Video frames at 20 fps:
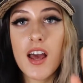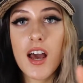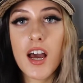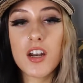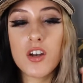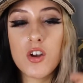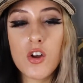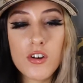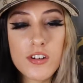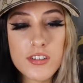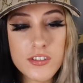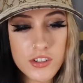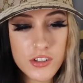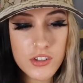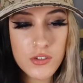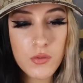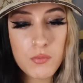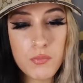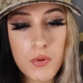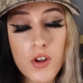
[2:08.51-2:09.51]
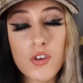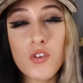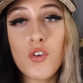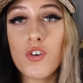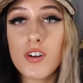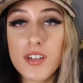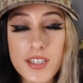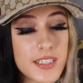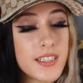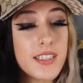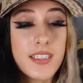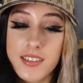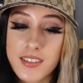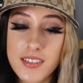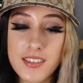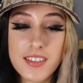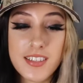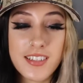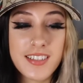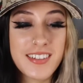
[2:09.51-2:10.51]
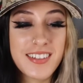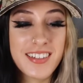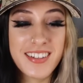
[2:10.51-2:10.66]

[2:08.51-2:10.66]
And last but not least,